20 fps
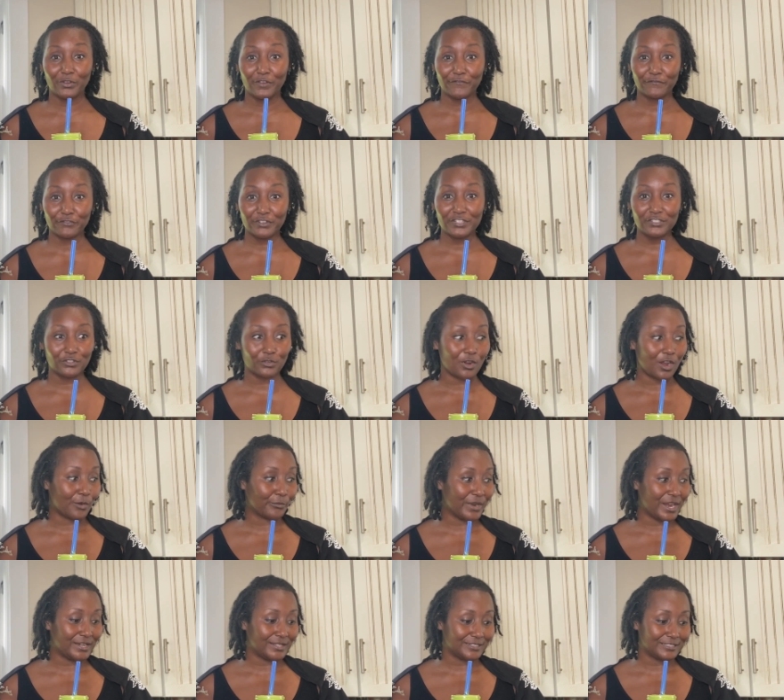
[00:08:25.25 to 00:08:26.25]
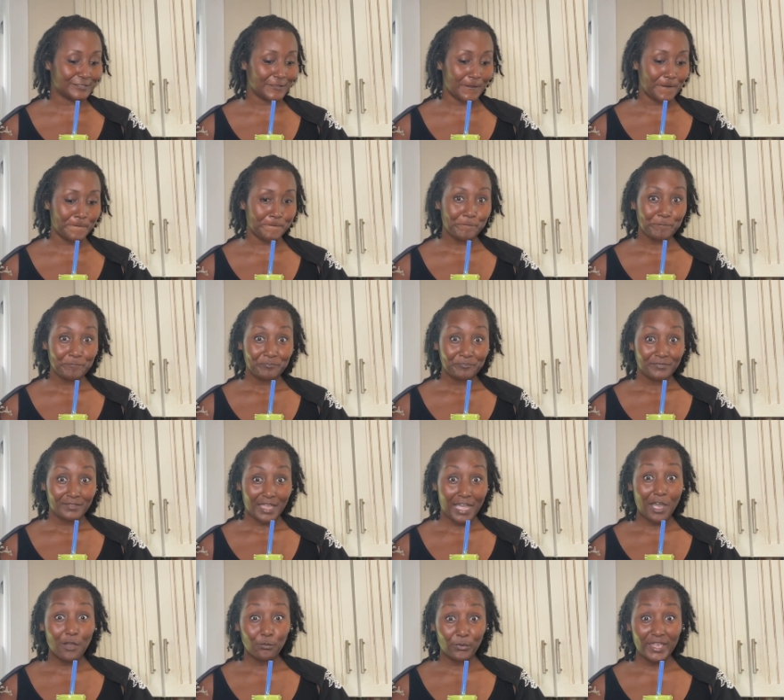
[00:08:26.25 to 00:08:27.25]
and freezer already, so
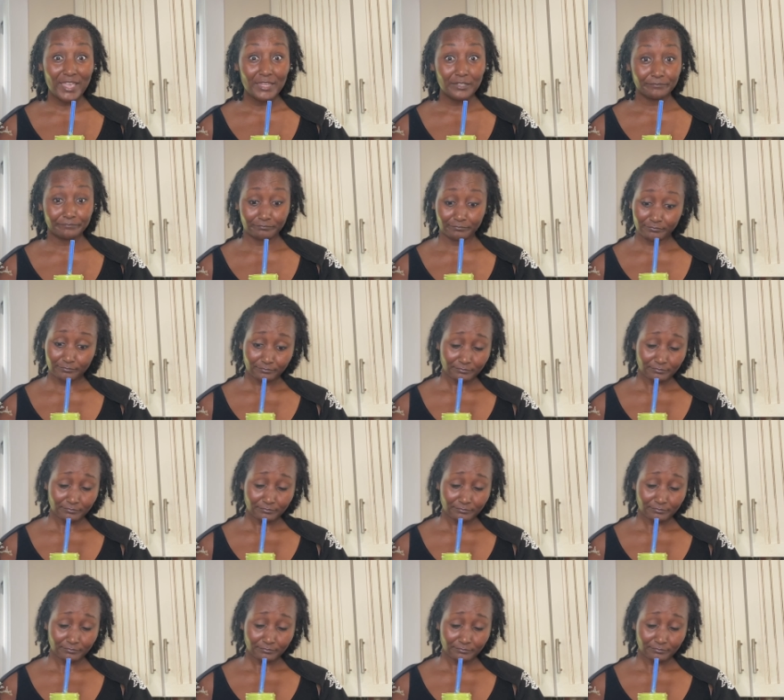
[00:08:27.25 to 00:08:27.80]
I'll wait